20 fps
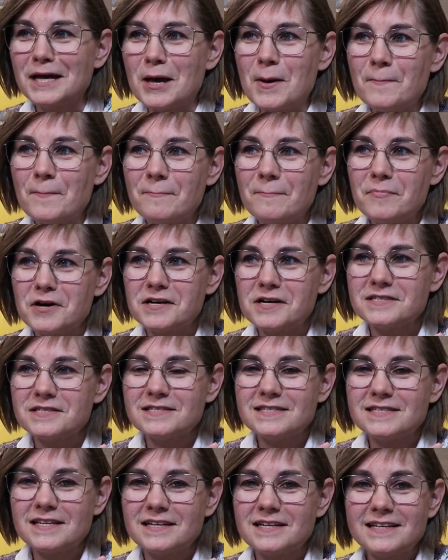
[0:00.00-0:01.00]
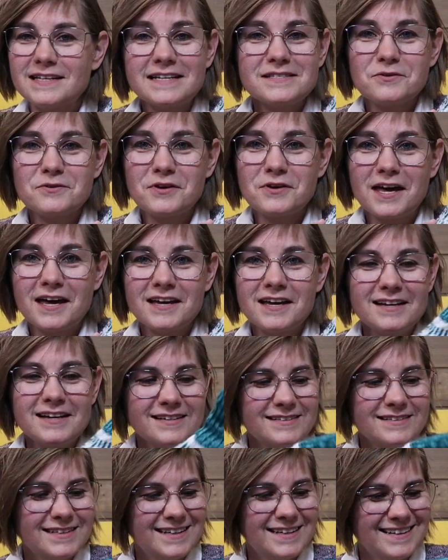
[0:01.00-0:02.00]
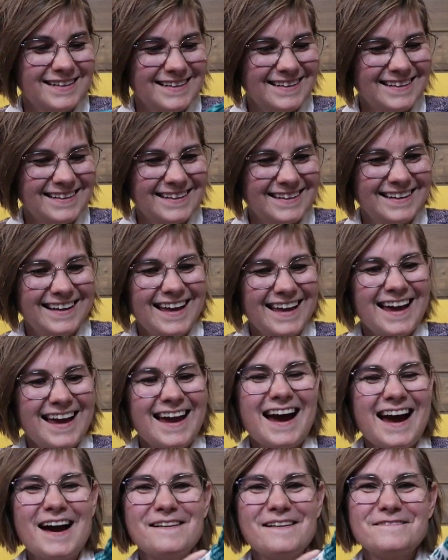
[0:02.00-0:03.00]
But that's okay. I